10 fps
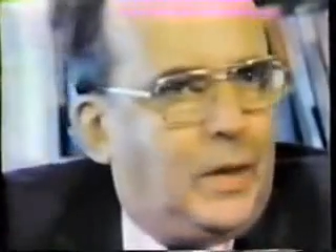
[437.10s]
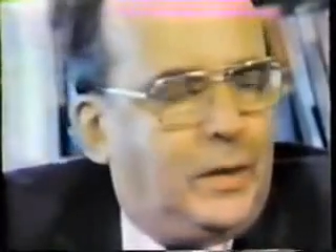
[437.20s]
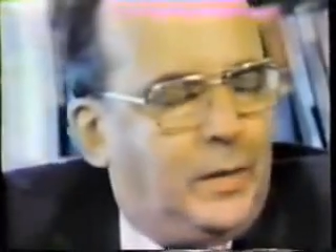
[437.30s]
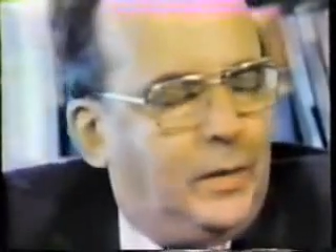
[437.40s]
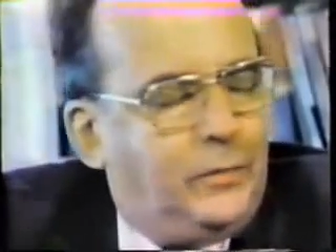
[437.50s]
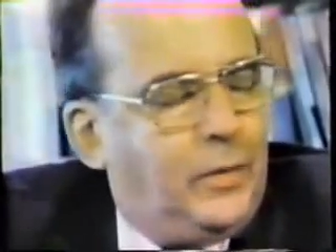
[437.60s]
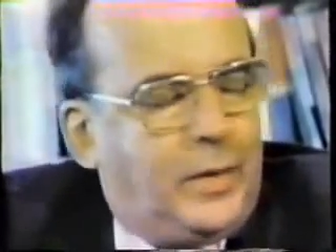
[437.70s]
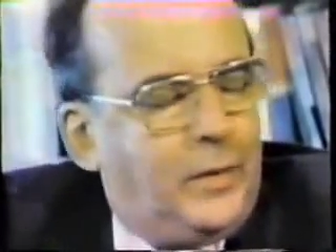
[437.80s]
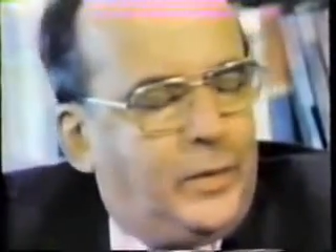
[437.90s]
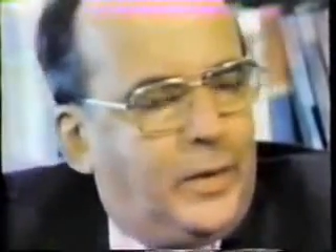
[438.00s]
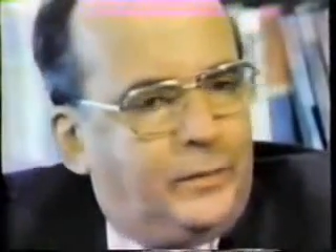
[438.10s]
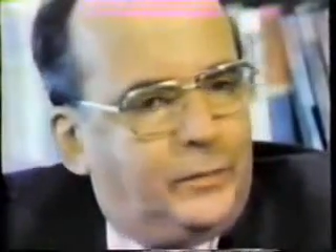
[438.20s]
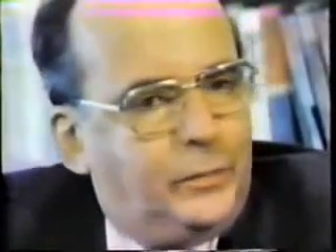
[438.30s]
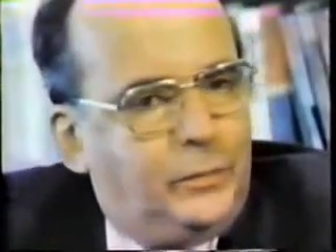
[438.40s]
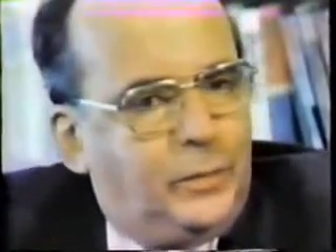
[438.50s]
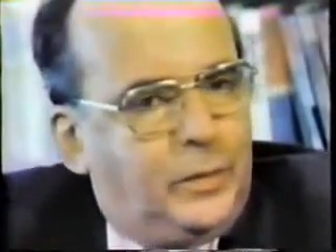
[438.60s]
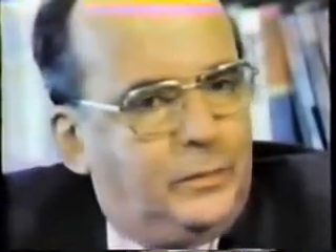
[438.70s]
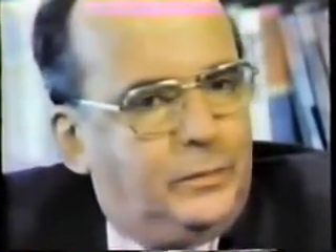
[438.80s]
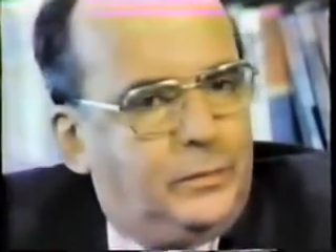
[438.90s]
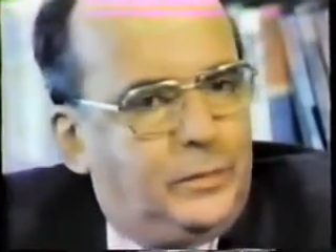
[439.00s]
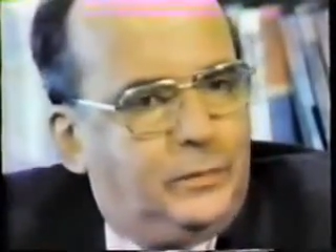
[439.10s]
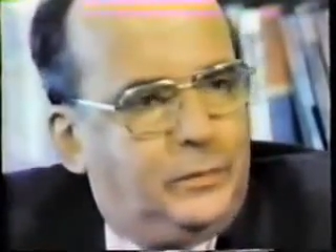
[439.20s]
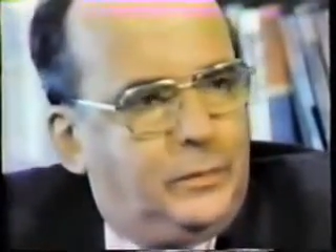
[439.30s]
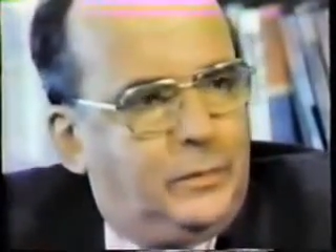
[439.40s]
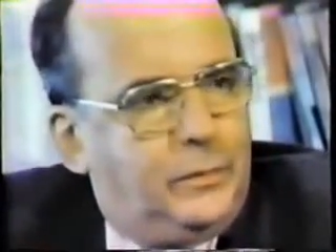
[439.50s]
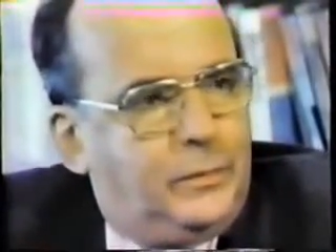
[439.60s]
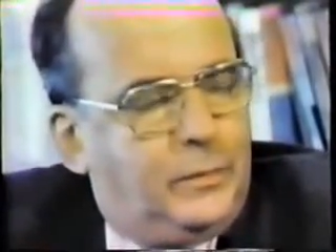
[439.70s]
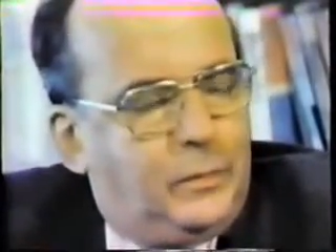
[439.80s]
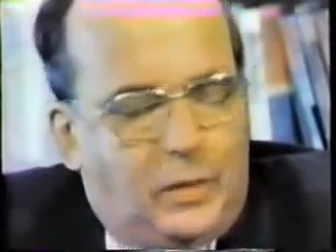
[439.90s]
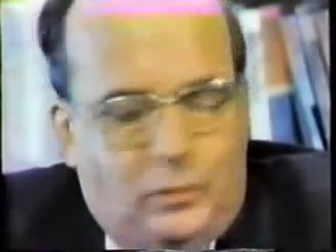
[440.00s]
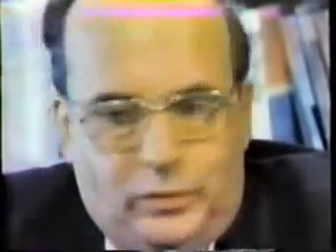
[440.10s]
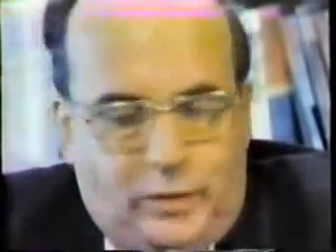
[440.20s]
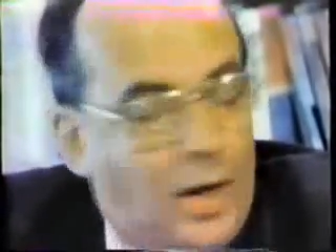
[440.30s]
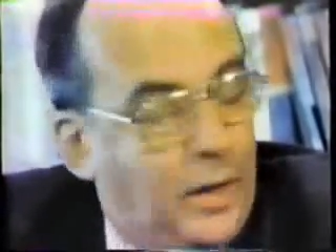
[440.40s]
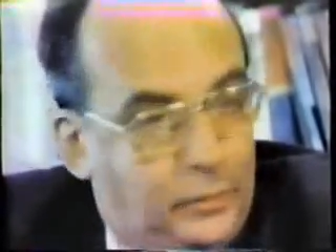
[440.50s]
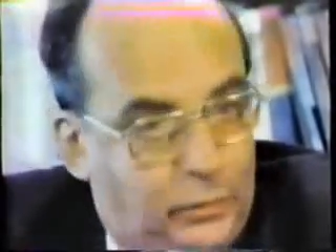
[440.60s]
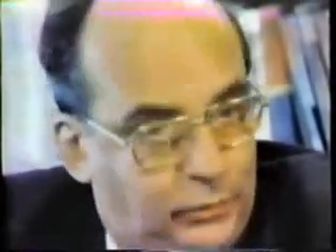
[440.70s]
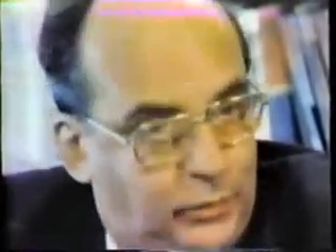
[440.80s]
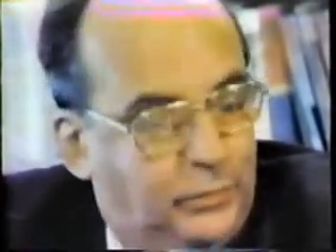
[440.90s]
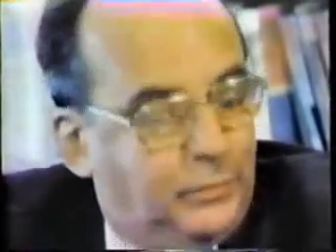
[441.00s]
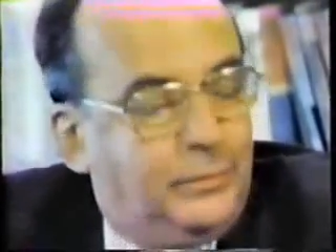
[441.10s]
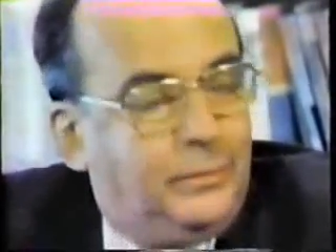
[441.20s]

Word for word: I can't say. I would have to. Uh, it wasn't. I don't know.